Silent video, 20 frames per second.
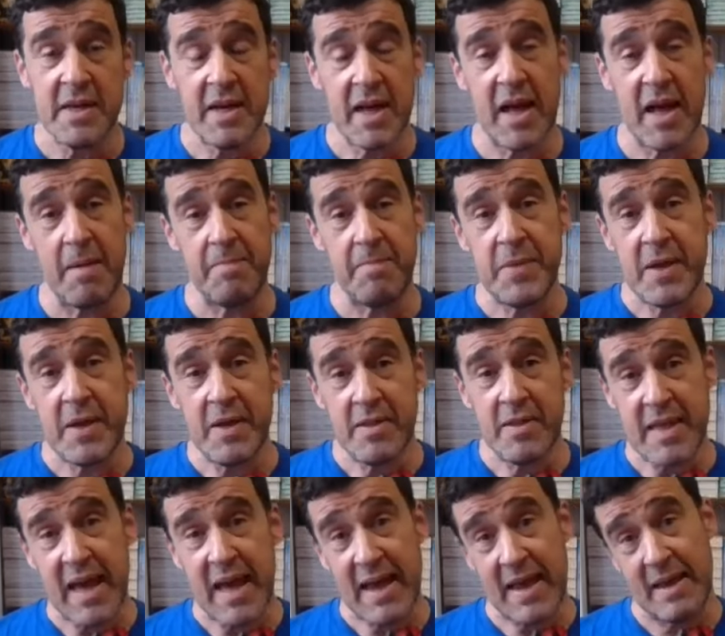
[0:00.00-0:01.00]

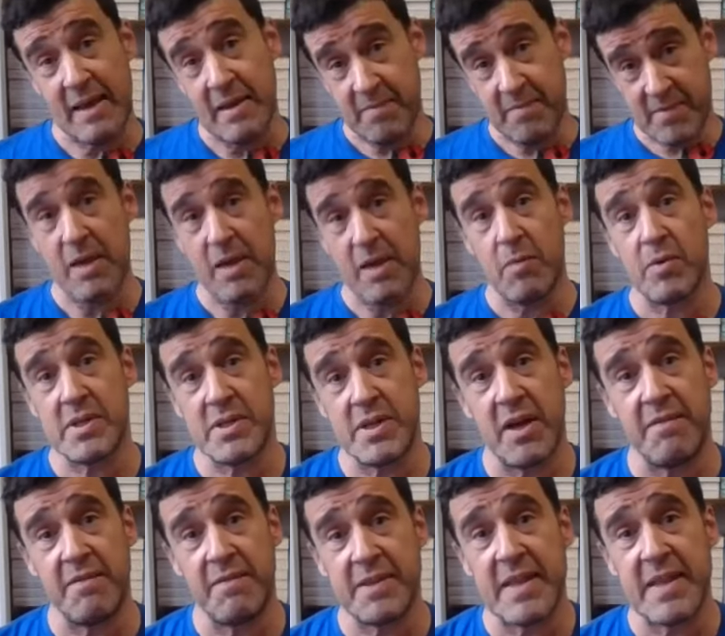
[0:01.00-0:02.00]
they were
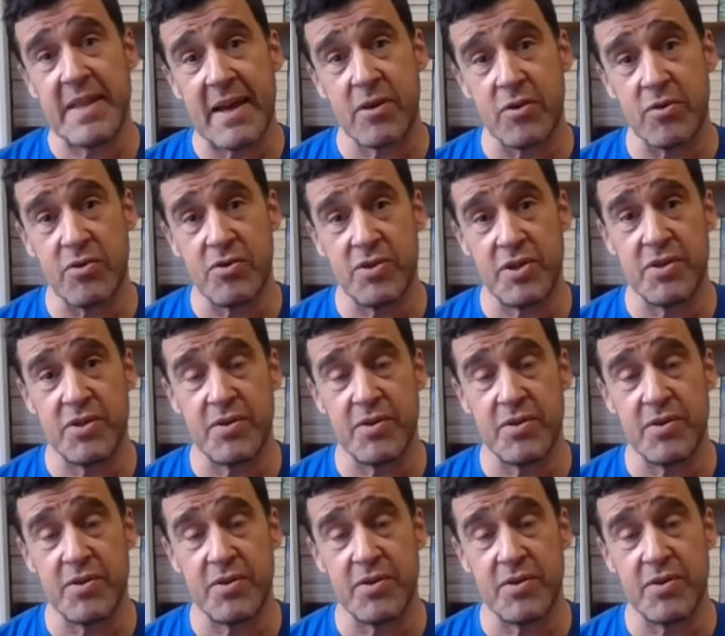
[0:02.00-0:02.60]
serving their country,